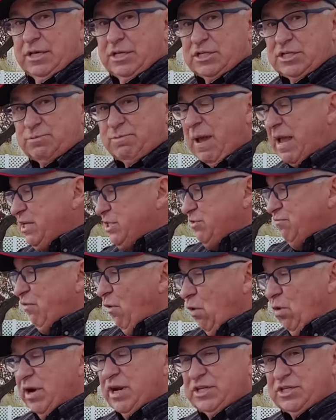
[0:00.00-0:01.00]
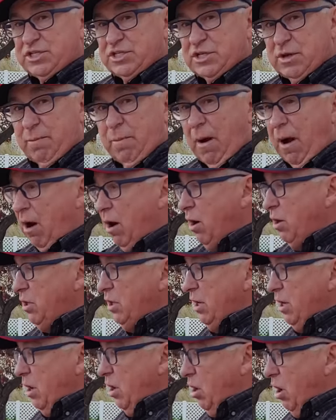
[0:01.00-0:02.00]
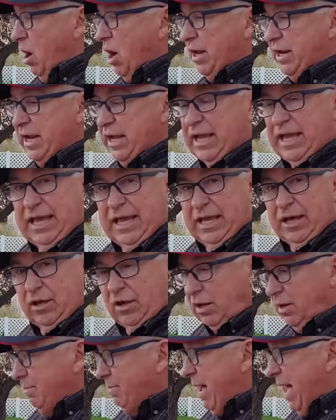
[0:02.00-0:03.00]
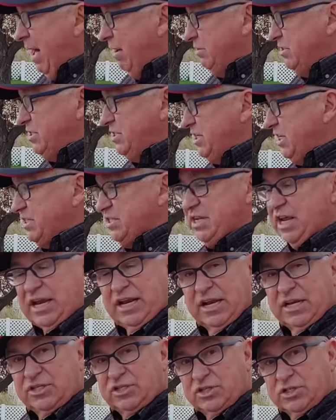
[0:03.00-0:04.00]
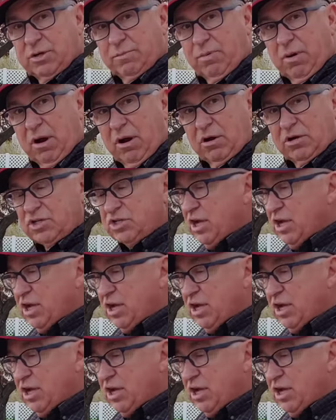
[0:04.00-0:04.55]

spaced four inches apart on a hill about 16 inches apart.